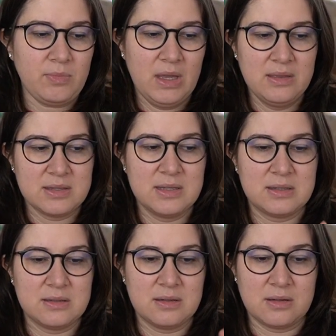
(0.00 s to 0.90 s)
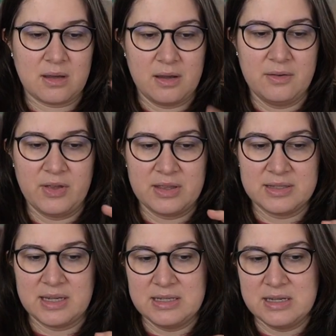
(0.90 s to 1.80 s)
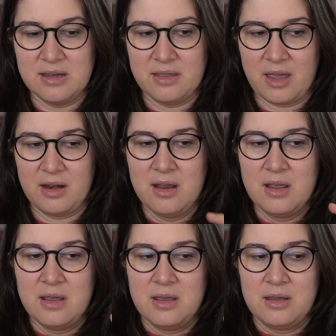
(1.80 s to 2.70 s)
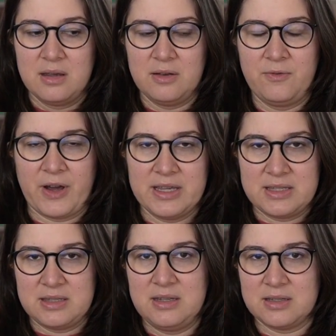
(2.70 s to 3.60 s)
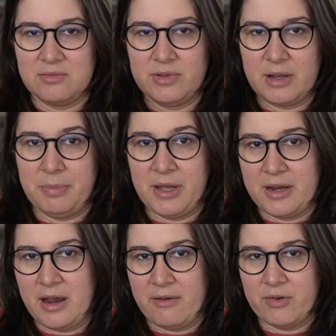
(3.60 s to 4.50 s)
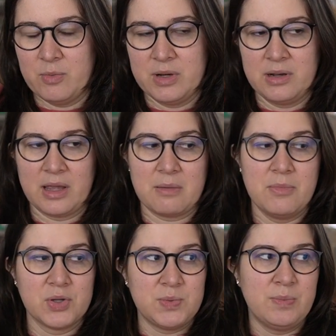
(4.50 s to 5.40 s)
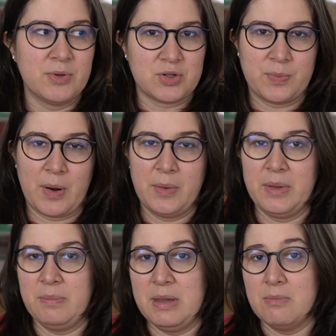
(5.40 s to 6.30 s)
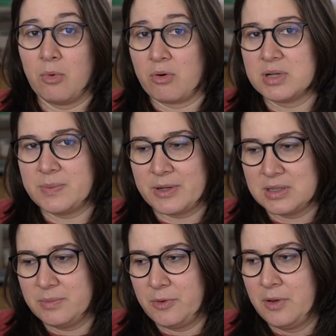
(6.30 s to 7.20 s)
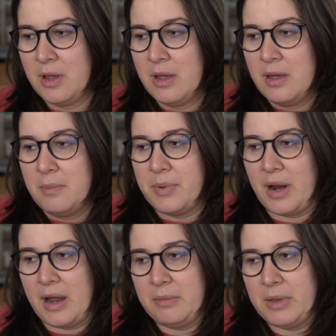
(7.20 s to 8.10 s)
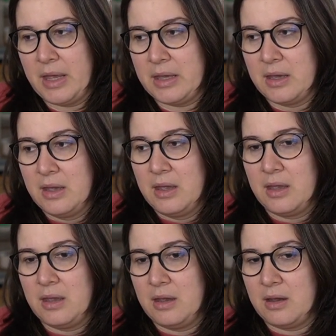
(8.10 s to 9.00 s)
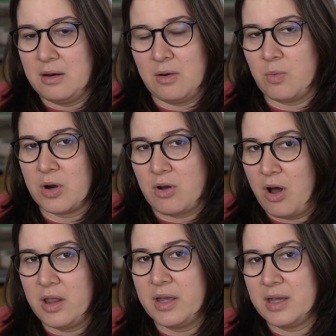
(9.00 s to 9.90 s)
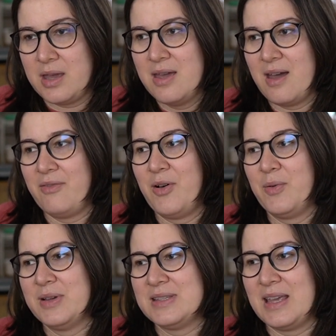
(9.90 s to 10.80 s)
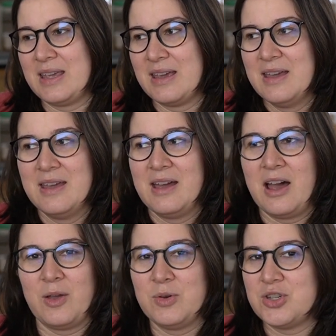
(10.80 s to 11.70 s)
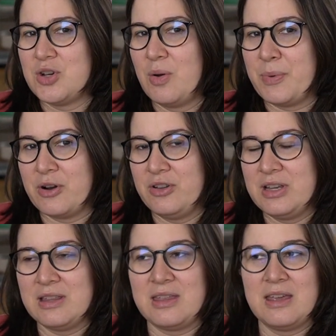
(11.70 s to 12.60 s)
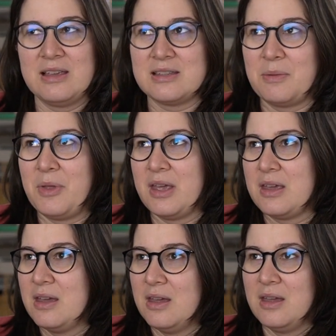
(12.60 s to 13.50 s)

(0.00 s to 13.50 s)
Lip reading: And this is kind of like this idea that advice doesn't really apply to everyone. Like most people should probably be more responsible, but I'm like a workaholic. I've always like, I always show up early to things. I'm like,